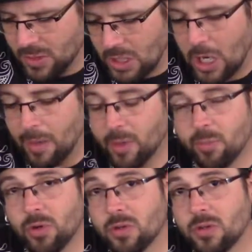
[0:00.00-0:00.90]
comic
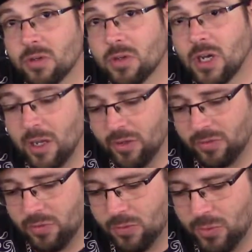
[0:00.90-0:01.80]
book. I
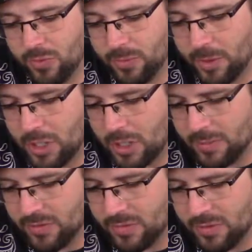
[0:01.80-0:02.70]
assume it was from a
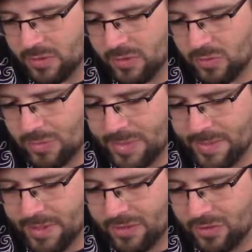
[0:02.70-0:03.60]
comic series, or
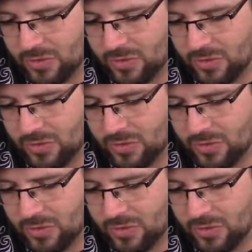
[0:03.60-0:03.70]
maybe it's